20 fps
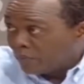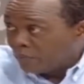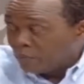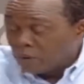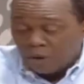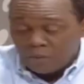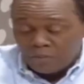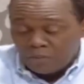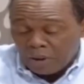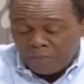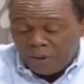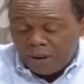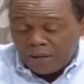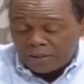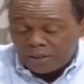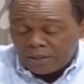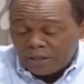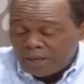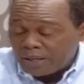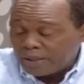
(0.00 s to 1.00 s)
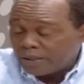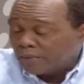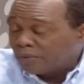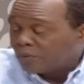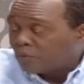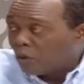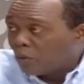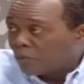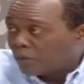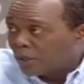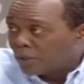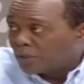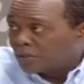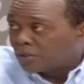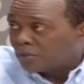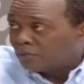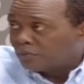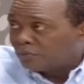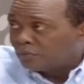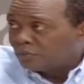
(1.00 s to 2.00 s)
Bob had informed
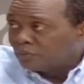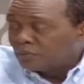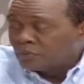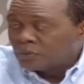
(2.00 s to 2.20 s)
us.